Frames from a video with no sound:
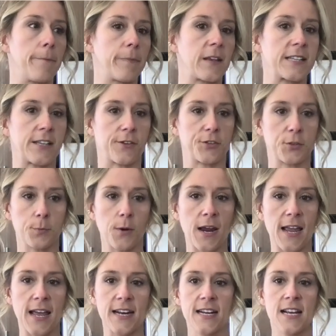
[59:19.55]
is I'll spray
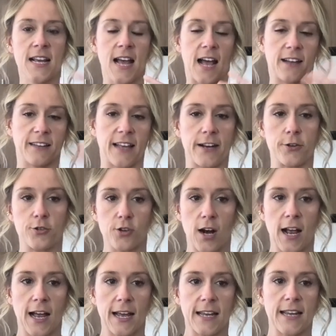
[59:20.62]
it, I'll let it
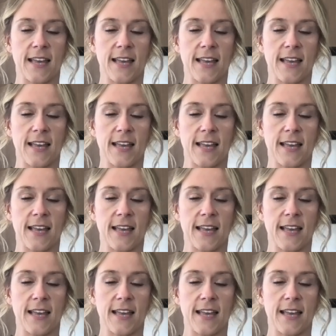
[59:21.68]
dry,